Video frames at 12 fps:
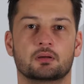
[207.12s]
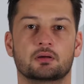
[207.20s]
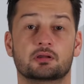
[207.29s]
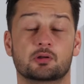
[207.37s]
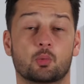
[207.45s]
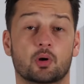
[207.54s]

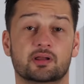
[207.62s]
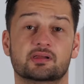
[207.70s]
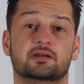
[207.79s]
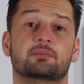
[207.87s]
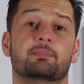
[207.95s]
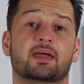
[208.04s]
So what is a
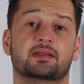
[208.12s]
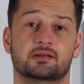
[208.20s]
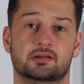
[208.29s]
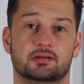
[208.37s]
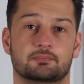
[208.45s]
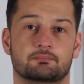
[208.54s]

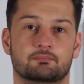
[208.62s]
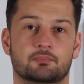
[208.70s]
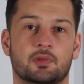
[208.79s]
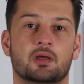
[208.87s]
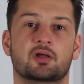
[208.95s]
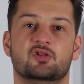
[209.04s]
dependency?
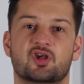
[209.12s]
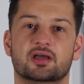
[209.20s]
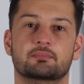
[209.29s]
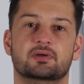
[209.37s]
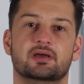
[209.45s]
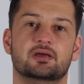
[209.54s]

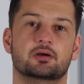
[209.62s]
CheckMK